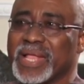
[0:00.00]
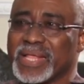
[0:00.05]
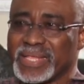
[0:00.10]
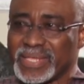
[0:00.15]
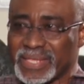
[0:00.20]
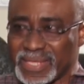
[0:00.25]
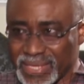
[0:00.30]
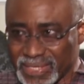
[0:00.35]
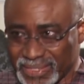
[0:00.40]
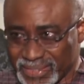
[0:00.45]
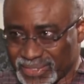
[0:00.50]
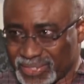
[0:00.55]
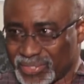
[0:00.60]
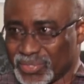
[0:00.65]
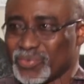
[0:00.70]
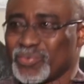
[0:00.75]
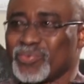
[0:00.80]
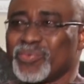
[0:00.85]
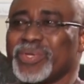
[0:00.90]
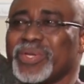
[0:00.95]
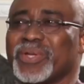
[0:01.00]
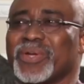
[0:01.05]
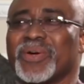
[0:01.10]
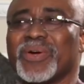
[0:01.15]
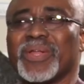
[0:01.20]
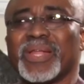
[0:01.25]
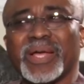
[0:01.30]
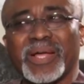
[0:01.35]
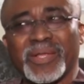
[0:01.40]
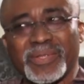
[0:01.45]
yet we
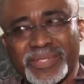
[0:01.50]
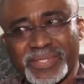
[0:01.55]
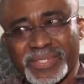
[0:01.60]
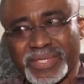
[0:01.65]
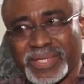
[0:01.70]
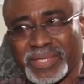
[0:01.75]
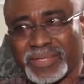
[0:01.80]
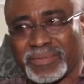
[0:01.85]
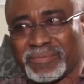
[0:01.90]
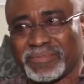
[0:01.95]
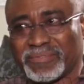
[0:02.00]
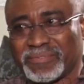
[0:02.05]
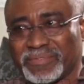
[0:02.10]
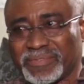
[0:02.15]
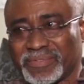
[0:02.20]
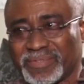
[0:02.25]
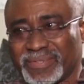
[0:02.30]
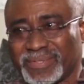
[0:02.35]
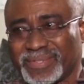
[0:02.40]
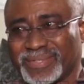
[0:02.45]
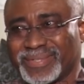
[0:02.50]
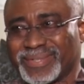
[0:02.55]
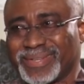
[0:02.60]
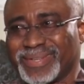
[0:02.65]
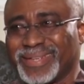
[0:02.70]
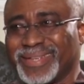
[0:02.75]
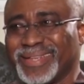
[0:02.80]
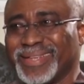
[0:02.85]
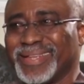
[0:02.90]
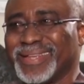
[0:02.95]
call ourselves
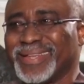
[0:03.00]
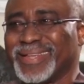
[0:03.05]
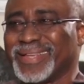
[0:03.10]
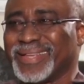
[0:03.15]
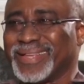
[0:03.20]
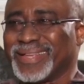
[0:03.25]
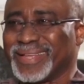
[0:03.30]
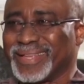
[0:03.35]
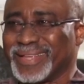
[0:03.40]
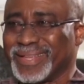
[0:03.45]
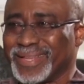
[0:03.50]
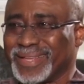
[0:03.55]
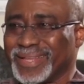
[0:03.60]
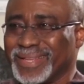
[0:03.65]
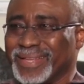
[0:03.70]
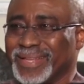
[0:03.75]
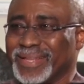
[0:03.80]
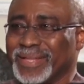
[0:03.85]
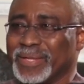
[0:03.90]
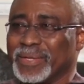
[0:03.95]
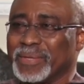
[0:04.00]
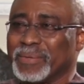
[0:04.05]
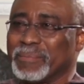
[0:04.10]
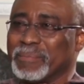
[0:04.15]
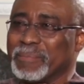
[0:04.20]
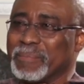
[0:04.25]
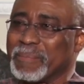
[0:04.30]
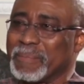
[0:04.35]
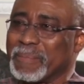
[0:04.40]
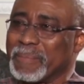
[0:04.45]
a
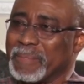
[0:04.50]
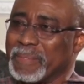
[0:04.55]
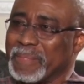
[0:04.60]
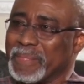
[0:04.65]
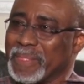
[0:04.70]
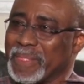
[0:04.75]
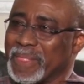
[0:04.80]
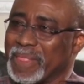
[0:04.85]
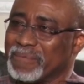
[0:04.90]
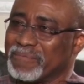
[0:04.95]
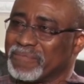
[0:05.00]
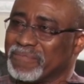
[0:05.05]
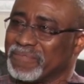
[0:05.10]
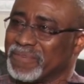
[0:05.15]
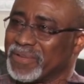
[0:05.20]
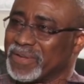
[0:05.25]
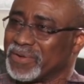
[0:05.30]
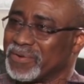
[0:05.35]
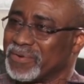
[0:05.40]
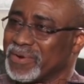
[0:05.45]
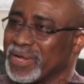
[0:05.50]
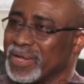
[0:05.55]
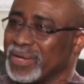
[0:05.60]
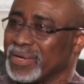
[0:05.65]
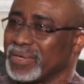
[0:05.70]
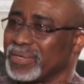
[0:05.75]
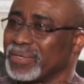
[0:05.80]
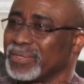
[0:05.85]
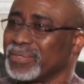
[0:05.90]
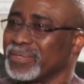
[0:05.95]

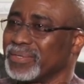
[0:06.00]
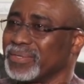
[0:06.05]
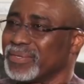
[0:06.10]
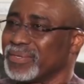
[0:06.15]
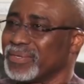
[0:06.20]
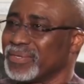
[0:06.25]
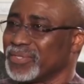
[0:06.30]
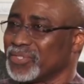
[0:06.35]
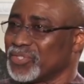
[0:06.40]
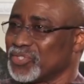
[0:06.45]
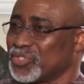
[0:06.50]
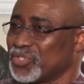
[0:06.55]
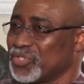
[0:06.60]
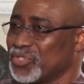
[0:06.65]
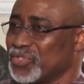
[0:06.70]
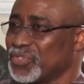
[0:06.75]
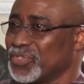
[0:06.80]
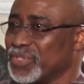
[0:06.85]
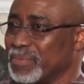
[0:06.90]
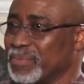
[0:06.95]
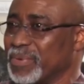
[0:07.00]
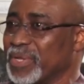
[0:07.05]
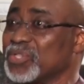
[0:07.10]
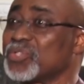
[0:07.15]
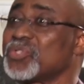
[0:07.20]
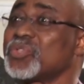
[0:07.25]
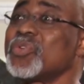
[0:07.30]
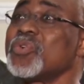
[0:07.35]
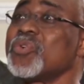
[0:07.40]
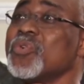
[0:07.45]
federal system. And
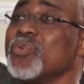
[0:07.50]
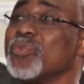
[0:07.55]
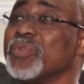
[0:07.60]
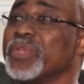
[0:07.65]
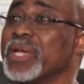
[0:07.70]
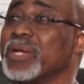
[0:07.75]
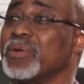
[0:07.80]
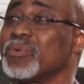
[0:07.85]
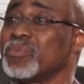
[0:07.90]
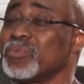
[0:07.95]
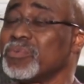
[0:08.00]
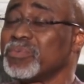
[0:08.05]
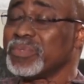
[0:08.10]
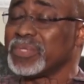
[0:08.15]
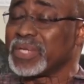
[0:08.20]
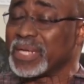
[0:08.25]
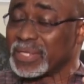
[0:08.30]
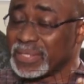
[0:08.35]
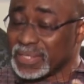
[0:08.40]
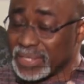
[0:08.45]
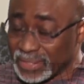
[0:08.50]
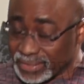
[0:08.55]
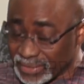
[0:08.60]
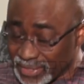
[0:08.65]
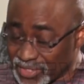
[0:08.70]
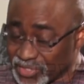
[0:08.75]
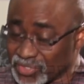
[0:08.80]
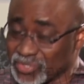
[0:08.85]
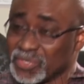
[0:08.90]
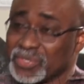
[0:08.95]
so that
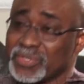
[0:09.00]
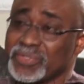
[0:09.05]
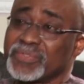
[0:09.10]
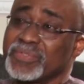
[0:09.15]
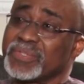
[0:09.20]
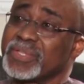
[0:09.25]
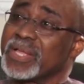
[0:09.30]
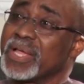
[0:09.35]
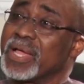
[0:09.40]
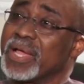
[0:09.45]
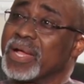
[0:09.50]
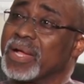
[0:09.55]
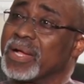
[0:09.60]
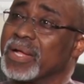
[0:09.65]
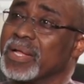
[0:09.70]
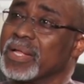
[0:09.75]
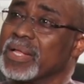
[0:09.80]
tension is there